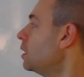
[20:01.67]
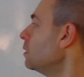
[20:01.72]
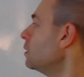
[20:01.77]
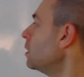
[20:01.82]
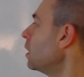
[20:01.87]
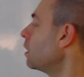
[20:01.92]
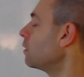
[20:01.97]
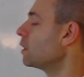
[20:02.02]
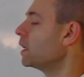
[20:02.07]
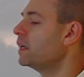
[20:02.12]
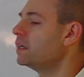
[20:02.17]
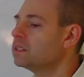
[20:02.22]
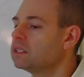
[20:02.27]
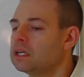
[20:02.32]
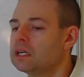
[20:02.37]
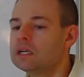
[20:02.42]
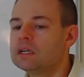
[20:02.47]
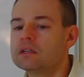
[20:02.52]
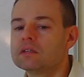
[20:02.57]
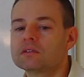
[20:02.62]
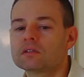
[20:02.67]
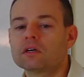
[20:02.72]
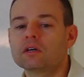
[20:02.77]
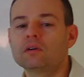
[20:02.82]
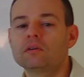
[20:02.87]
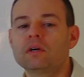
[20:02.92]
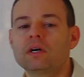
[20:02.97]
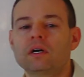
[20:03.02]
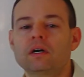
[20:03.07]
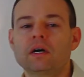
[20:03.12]
Alright? So
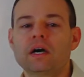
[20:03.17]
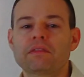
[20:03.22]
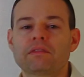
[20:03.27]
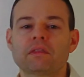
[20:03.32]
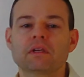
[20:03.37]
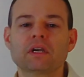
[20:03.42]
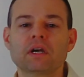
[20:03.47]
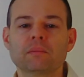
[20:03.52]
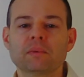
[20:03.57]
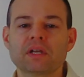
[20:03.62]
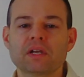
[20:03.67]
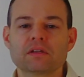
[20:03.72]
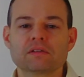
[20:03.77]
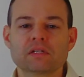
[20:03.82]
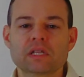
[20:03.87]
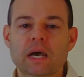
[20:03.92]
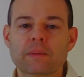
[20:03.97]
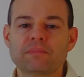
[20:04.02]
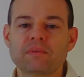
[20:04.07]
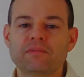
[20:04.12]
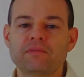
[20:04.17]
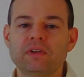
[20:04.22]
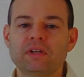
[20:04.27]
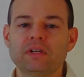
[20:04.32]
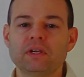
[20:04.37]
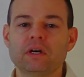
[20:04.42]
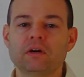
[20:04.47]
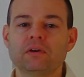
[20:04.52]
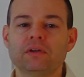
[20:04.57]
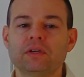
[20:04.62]
I think I'm going to stop the
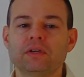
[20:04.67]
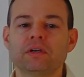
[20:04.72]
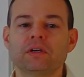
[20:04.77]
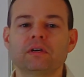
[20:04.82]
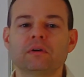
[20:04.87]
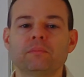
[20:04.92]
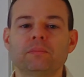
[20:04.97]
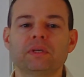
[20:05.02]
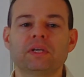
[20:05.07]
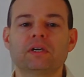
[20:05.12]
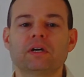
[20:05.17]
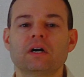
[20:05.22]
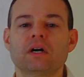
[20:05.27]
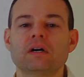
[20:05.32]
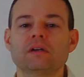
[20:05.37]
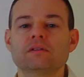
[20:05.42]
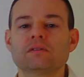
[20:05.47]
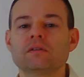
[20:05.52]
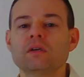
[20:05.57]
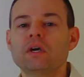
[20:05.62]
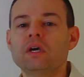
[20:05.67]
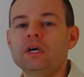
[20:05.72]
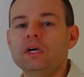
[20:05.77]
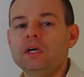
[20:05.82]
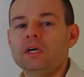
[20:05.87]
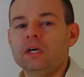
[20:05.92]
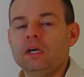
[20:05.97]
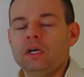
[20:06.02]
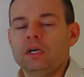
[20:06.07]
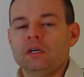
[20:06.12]
video here because
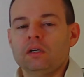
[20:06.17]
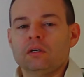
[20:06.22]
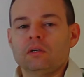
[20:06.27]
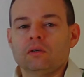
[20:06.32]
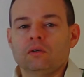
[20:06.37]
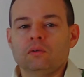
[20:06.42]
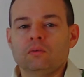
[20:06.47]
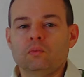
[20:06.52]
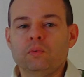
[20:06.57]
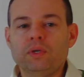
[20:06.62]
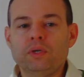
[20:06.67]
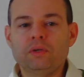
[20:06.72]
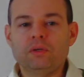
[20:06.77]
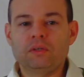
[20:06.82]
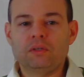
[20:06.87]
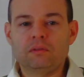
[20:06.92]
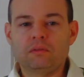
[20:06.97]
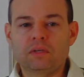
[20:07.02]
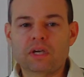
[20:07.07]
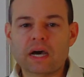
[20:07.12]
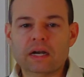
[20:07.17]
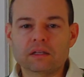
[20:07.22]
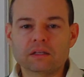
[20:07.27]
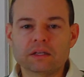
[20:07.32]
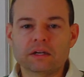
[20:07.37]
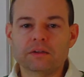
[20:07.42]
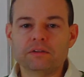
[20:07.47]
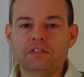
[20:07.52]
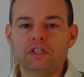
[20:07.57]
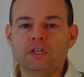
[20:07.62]
we got a
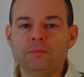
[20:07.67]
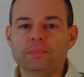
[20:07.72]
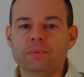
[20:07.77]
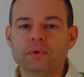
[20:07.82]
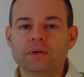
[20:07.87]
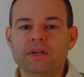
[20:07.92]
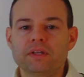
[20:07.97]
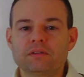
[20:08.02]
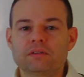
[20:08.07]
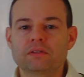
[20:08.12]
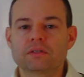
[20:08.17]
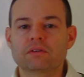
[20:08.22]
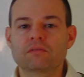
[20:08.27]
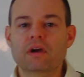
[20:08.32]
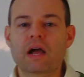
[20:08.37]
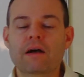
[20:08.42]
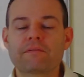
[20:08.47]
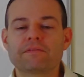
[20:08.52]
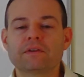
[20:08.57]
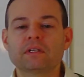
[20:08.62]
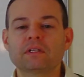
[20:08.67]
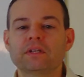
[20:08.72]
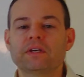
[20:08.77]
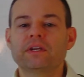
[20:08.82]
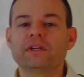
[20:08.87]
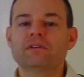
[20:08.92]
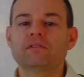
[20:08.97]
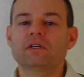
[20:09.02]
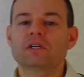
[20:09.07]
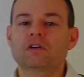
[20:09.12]
little deeper into graphing
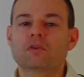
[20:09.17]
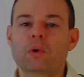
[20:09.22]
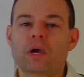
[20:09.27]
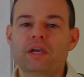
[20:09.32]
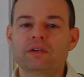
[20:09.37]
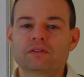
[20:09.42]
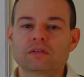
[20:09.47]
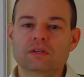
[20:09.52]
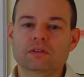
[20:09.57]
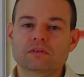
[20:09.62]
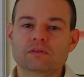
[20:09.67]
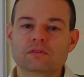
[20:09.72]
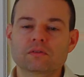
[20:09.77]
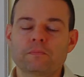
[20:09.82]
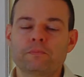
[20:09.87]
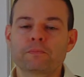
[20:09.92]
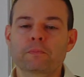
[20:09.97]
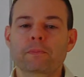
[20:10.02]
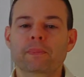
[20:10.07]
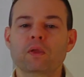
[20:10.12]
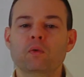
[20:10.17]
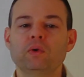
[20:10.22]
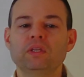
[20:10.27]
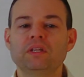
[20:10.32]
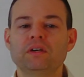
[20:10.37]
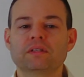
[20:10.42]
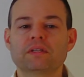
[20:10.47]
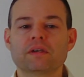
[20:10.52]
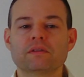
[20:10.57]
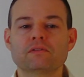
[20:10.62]
linear equations. We
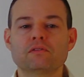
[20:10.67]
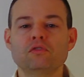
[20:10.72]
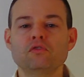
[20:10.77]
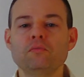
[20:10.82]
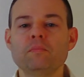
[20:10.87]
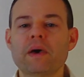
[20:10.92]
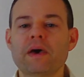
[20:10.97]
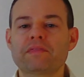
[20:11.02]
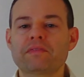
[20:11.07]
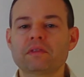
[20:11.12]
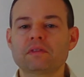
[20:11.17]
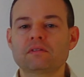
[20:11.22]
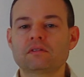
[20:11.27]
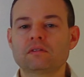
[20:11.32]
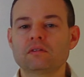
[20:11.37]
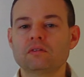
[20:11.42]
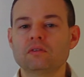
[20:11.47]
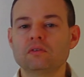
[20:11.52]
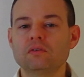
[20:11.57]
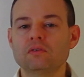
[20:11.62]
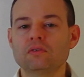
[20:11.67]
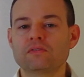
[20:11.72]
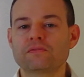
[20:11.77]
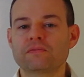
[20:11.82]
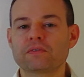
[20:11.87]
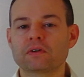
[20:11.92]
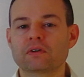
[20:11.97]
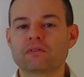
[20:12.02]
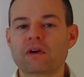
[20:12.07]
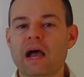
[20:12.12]
looked at two methods to use
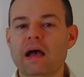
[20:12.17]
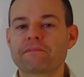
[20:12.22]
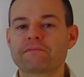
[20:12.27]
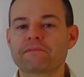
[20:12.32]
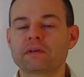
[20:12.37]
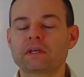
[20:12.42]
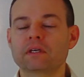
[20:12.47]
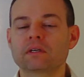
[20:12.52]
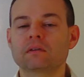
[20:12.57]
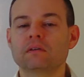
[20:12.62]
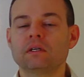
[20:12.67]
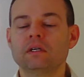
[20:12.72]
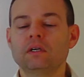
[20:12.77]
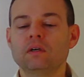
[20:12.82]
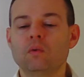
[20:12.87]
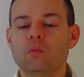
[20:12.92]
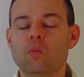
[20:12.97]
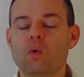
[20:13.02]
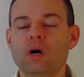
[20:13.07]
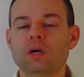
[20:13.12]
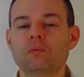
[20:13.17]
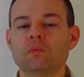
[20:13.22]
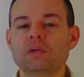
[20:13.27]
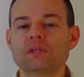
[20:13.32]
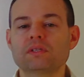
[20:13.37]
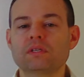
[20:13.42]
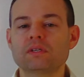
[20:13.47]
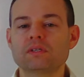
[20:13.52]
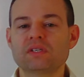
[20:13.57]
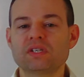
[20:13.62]
for graphing. One was
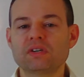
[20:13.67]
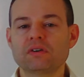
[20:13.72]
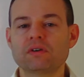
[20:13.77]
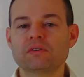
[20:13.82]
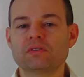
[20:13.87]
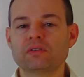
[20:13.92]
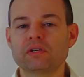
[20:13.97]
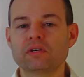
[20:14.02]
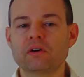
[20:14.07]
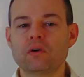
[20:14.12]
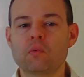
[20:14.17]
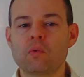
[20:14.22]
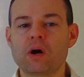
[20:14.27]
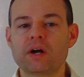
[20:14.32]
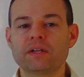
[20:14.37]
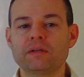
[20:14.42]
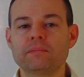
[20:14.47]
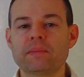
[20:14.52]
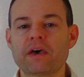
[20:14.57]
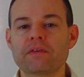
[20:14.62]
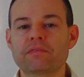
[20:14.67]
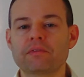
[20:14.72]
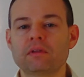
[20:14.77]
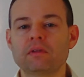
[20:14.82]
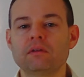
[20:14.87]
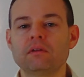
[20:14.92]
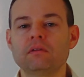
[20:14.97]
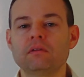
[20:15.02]
the 001 method,